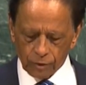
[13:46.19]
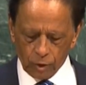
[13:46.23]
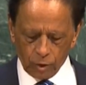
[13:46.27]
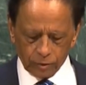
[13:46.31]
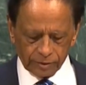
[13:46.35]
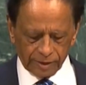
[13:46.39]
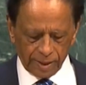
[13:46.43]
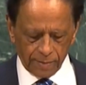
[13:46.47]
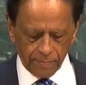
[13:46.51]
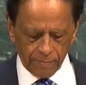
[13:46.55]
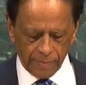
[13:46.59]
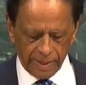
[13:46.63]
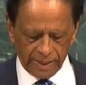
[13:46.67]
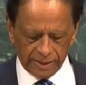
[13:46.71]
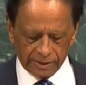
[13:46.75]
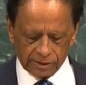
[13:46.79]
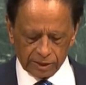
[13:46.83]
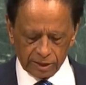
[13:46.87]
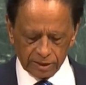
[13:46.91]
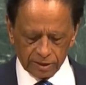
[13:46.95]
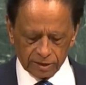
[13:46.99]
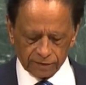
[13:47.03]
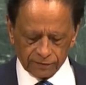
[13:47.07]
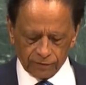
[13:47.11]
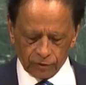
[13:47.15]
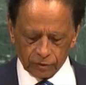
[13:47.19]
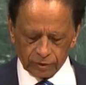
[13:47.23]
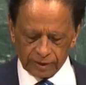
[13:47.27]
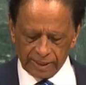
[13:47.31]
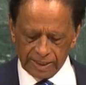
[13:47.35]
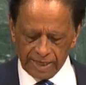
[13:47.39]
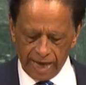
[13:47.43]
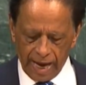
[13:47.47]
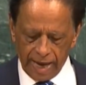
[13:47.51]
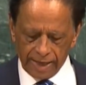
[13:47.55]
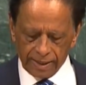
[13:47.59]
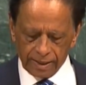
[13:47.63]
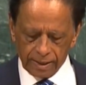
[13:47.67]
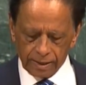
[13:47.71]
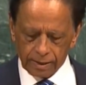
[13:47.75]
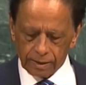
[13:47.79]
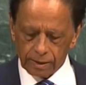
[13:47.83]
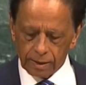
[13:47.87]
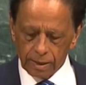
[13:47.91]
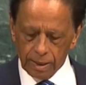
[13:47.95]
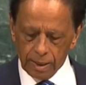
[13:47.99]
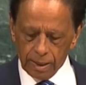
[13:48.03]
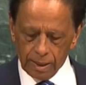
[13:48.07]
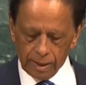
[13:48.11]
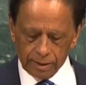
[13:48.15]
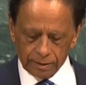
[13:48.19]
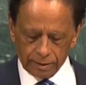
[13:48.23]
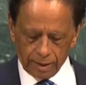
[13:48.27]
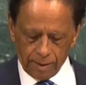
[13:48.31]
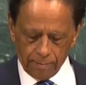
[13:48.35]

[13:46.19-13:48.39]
are not a basis for denying